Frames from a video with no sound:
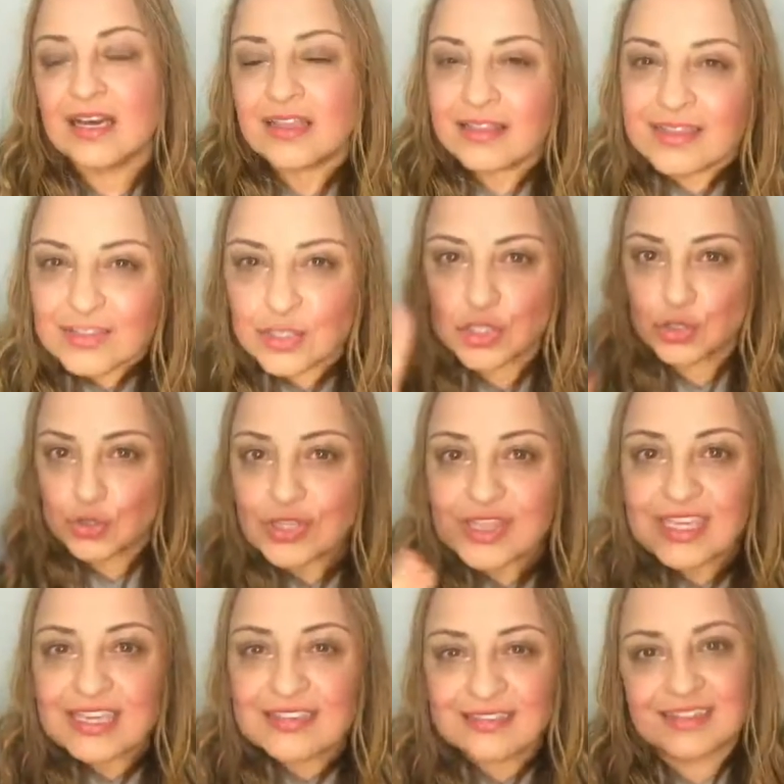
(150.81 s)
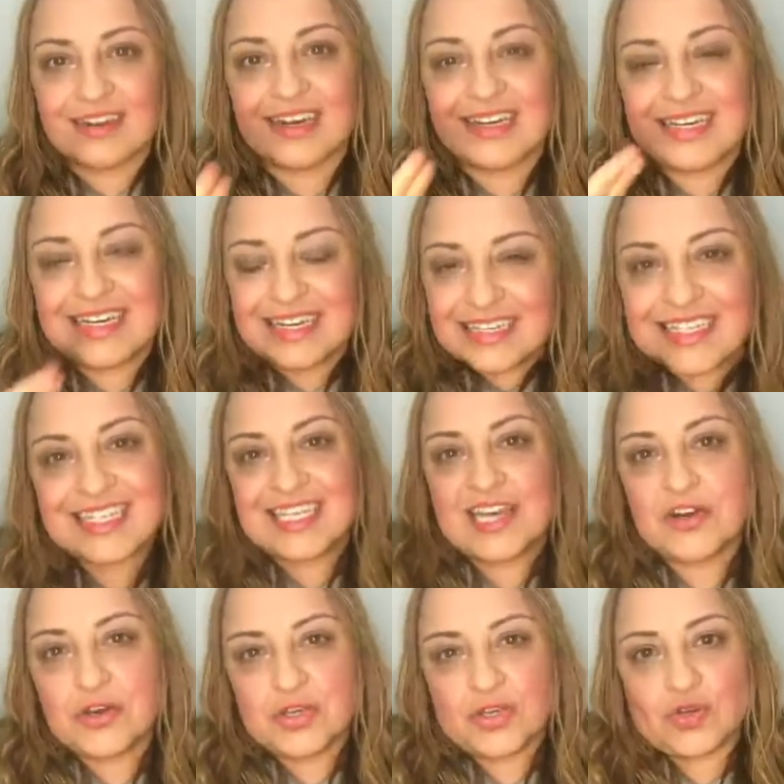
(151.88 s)
there's 2 things that I need to
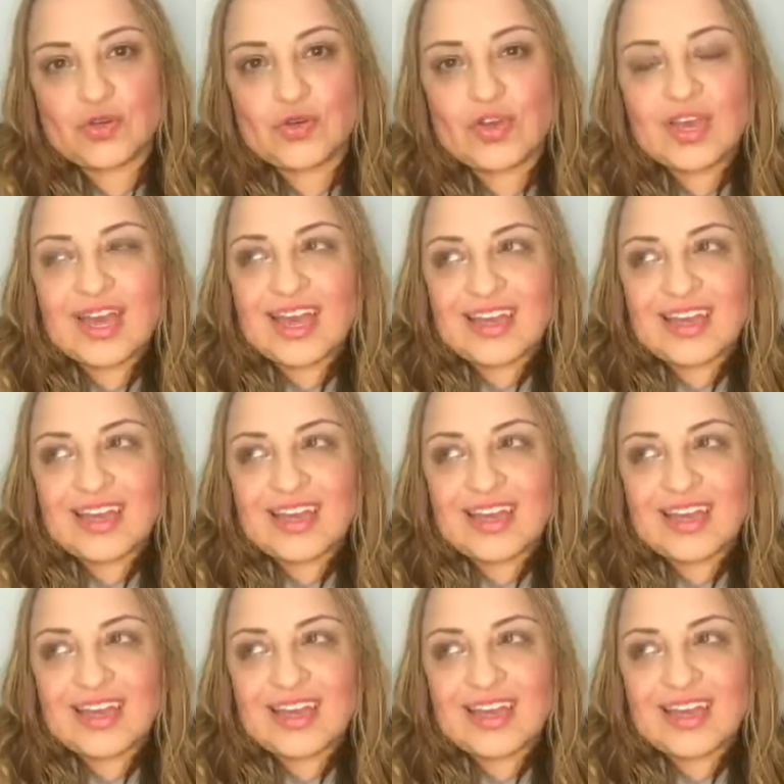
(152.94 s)
tell you